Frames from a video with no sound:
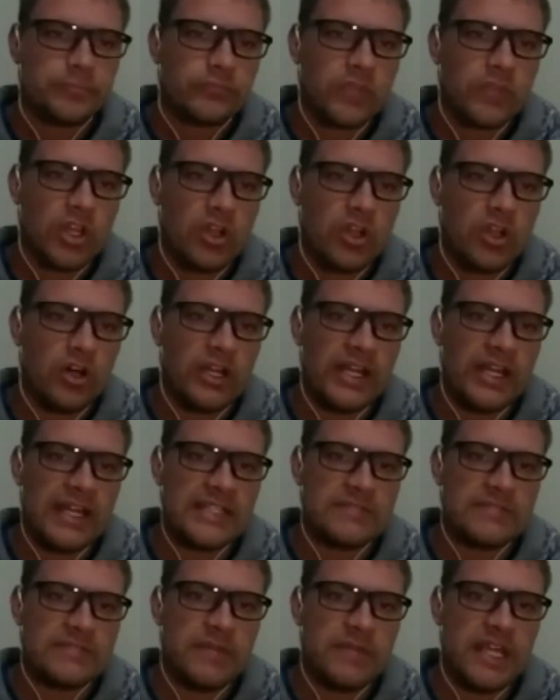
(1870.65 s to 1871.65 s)
god has
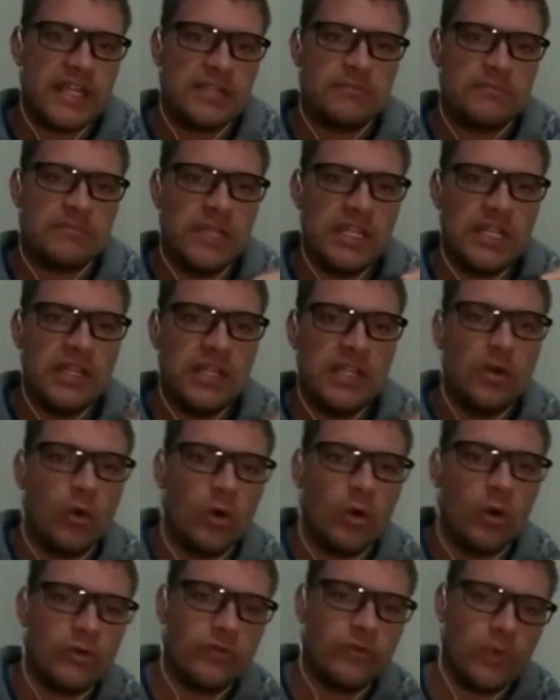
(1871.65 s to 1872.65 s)
made me lord
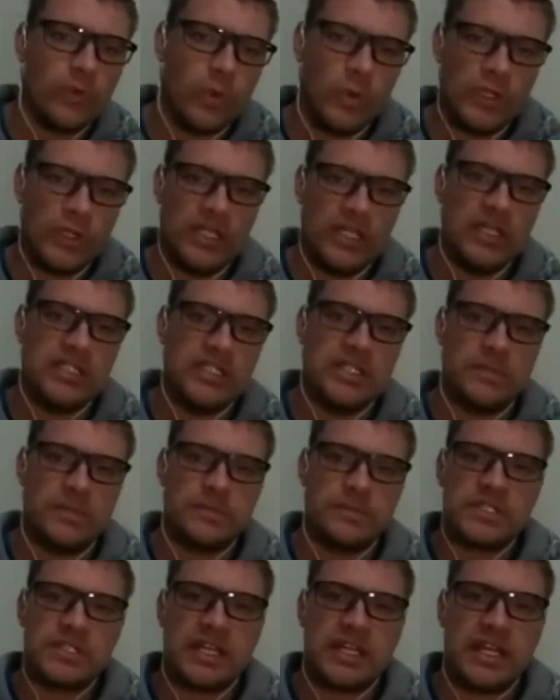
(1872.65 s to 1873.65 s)
of all egypt
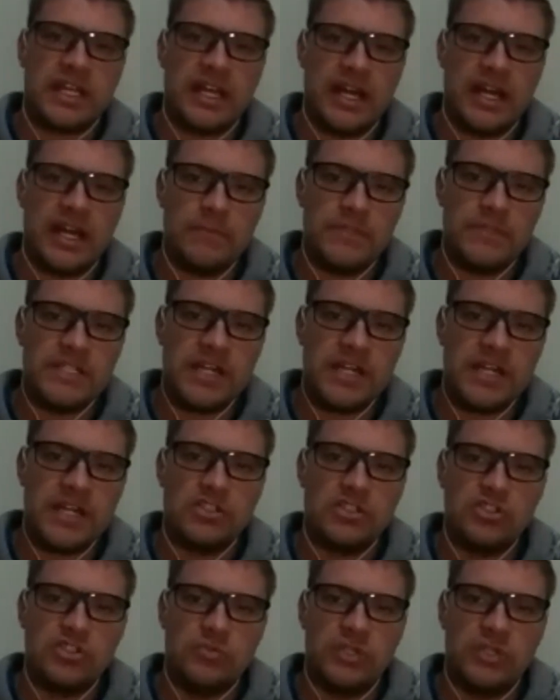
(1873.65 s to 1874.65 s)
come down
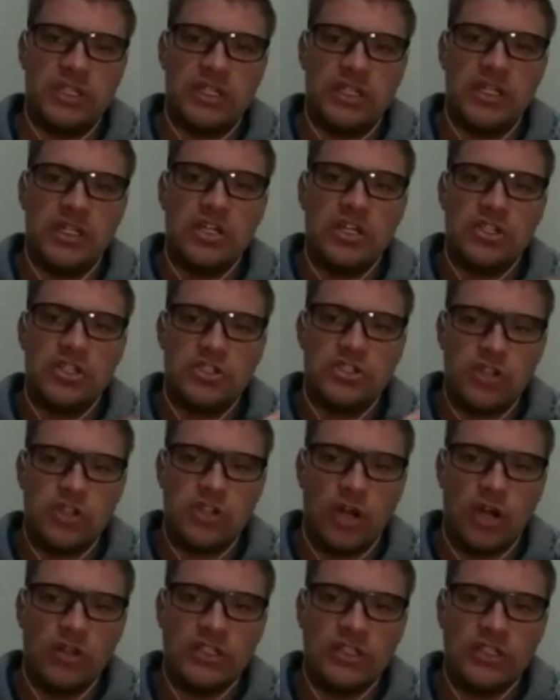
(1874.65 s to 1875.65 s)
to me
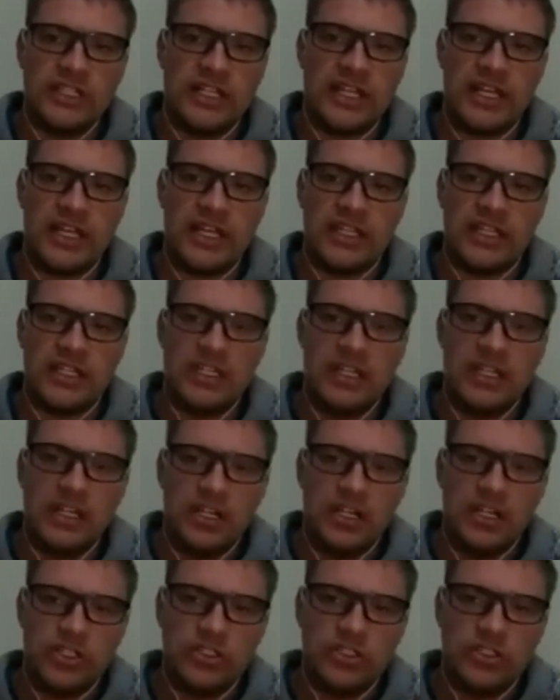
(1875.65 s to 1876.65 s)
don't delay
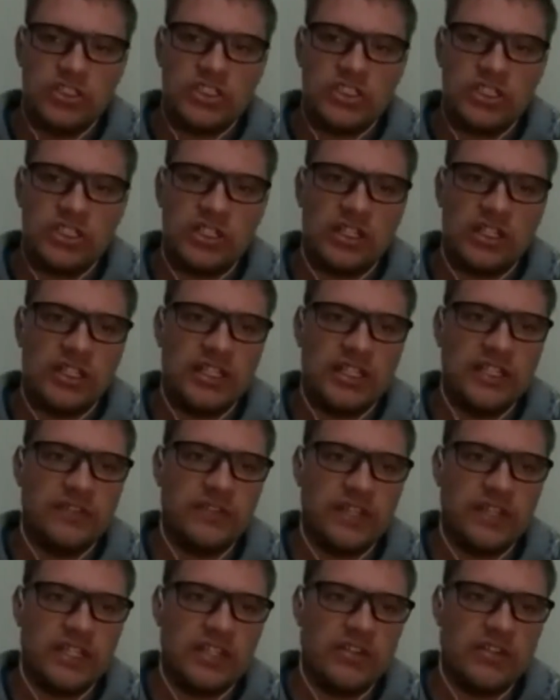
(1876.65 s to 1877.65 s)
you shall live
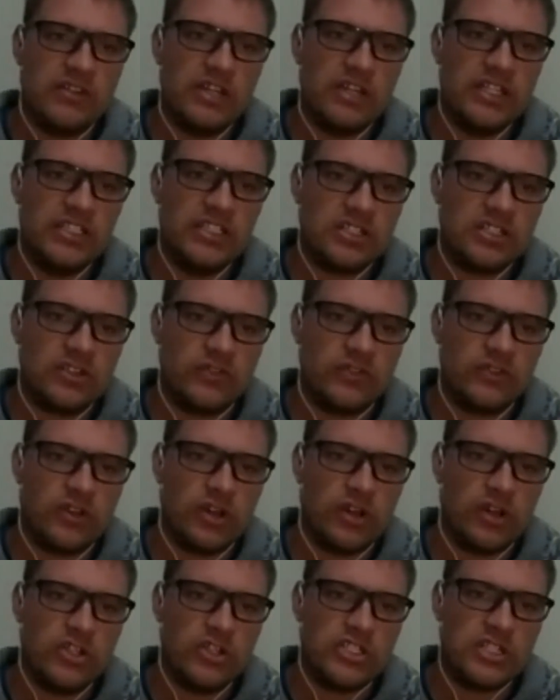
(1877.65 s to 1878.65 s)
in the region of
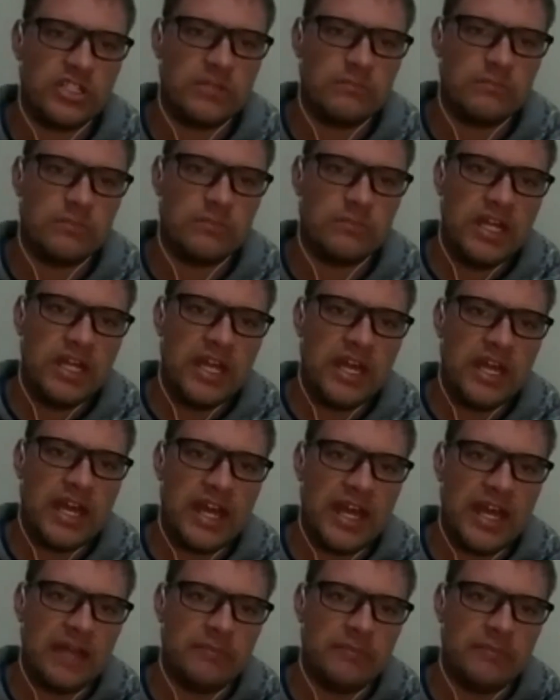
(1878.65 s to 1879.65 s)
goshen
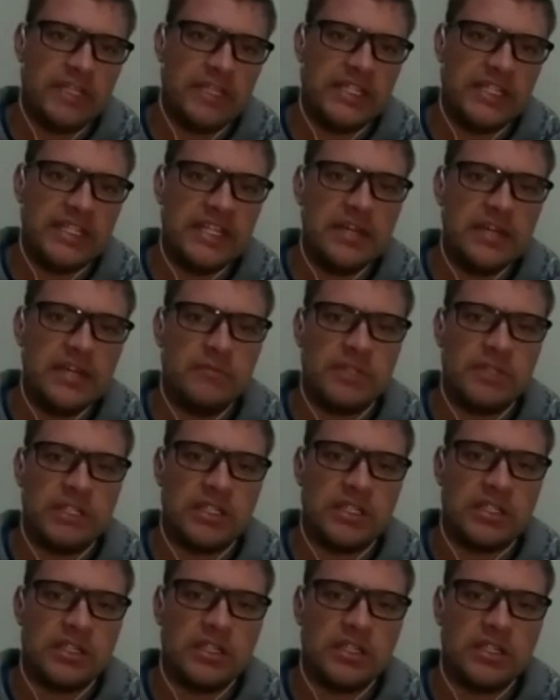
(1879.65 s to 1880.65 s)
and be near me,
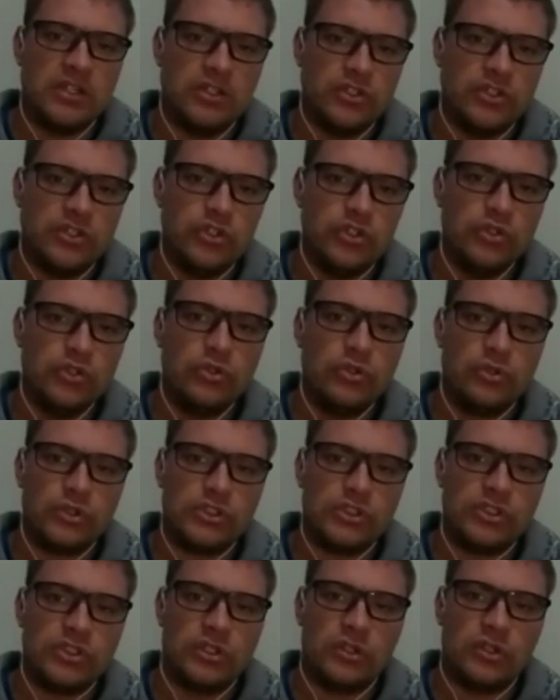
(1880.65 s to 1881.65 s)
you, your
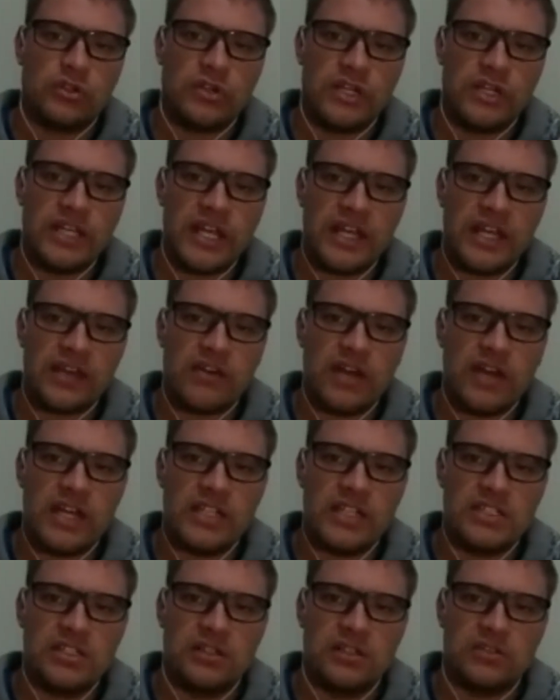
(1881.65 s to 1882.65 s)
children and
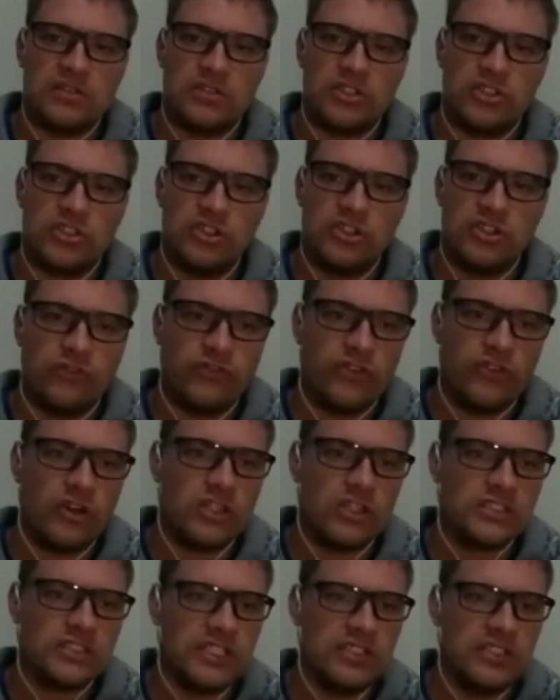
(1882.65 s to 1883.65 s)
grandchildren, your
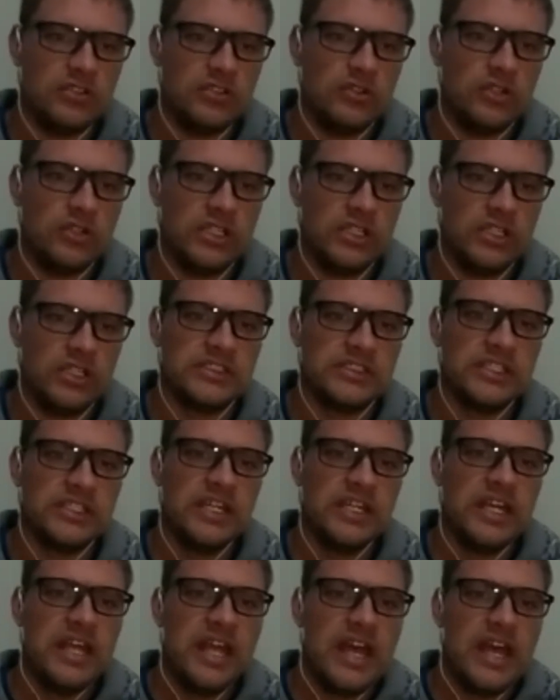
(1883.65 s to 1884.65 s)
flocks and your herds,
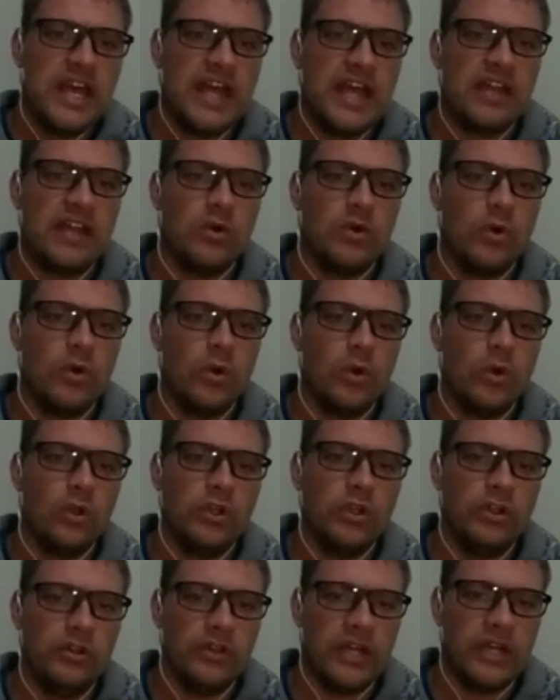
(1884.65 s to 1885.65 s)
and all
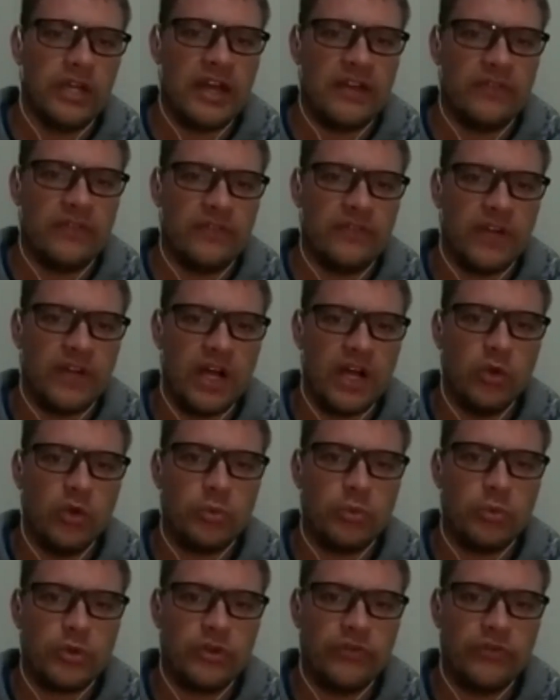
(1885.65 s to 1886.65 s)
you have. I will
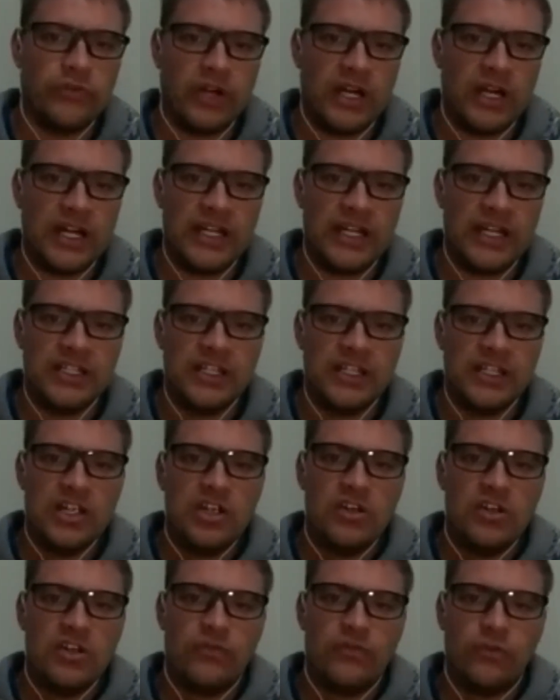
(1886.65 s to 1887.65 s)
provide
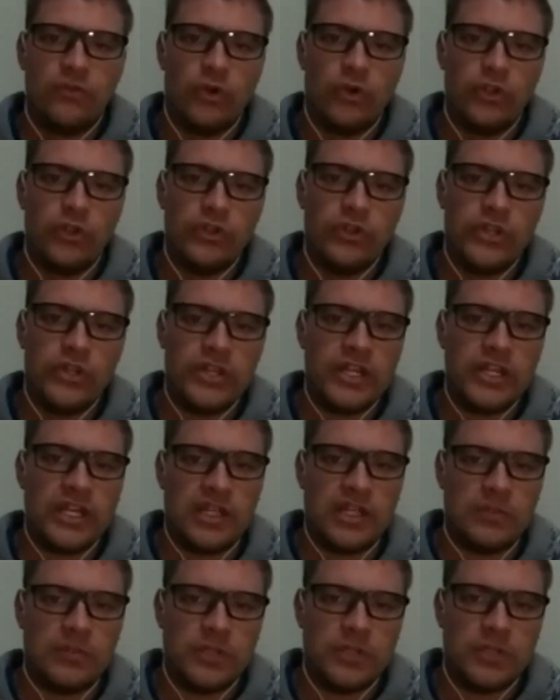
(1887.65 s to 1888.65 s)
for you there,
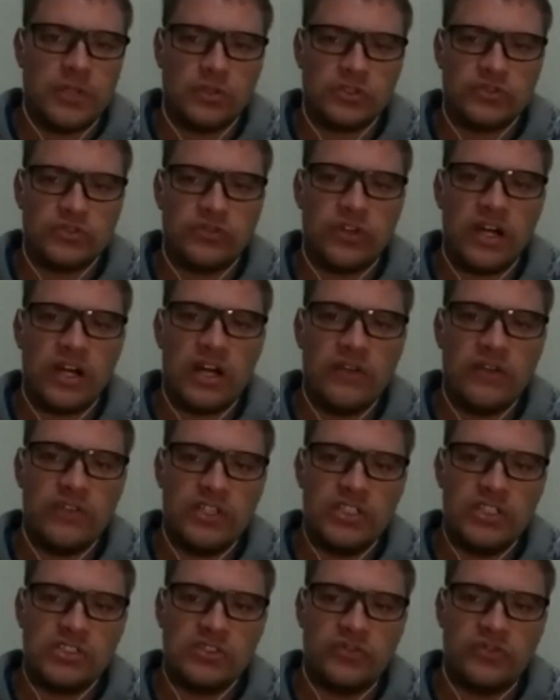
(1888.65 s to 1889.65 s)
because five
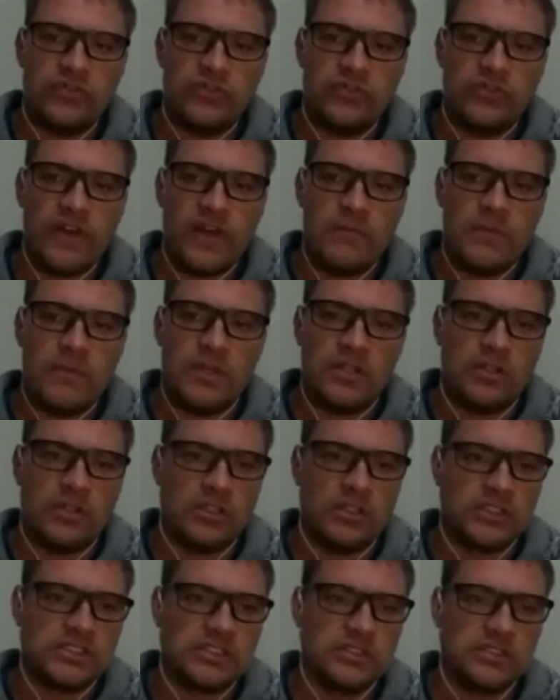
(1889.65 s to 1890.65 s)
years of famine are
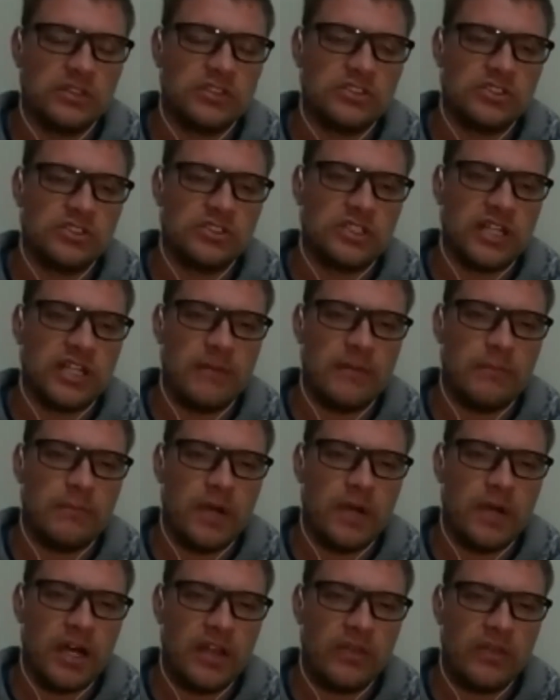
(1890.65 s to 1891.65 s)
still to come.
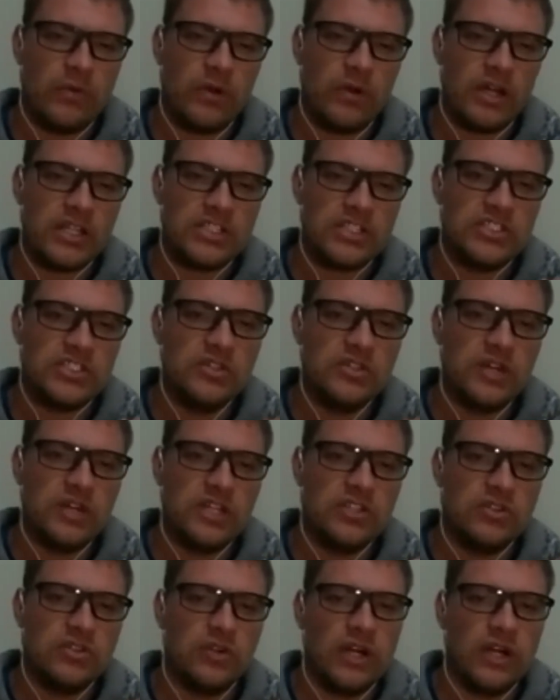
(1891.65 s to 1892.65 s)
Otherwise, you and
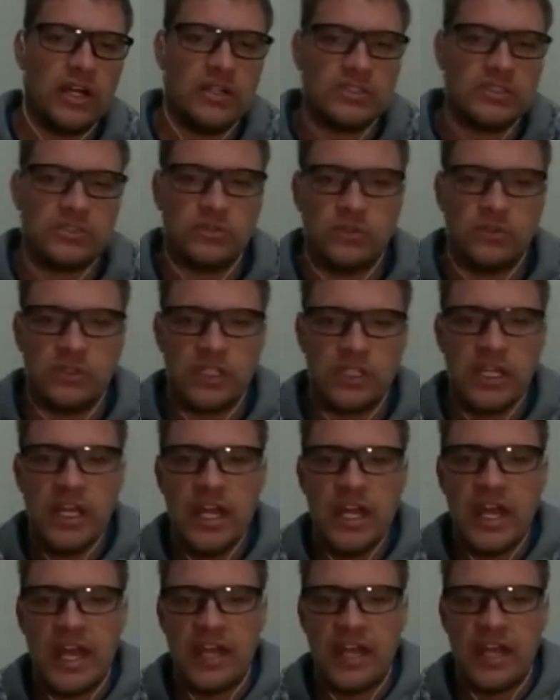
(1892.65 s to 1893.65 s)
your household
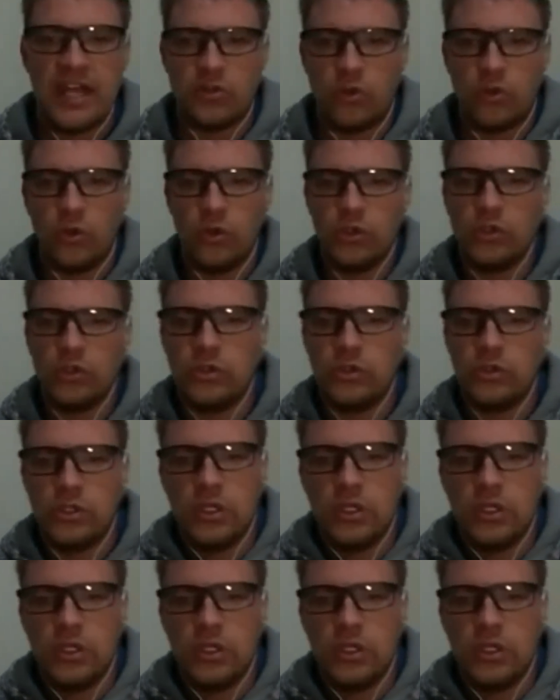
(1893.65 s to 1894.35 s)
and all you